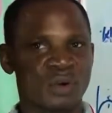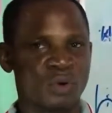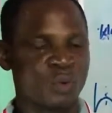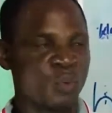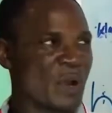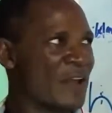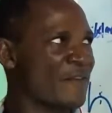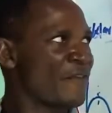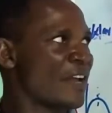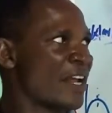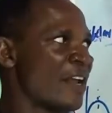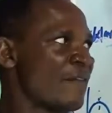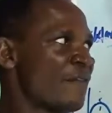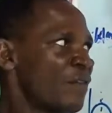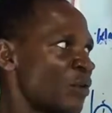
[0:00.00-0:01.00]
Wave
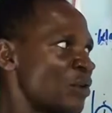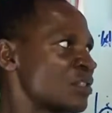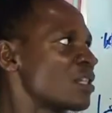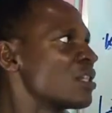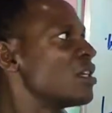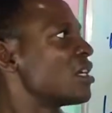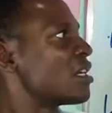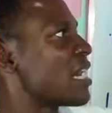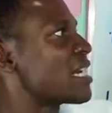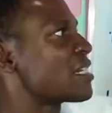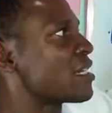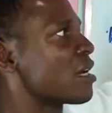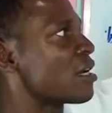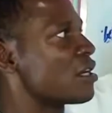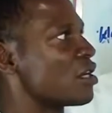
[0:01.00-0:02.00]
in front.
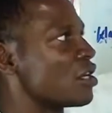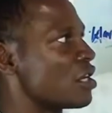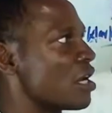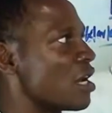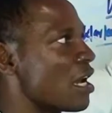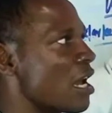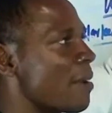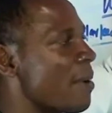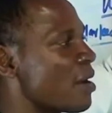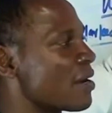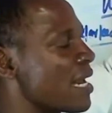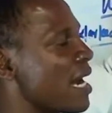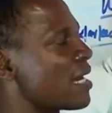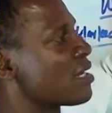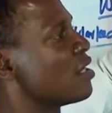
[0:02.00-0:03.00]
That's about
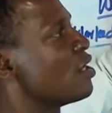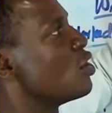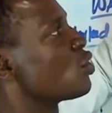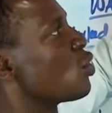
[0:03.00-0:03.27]
that.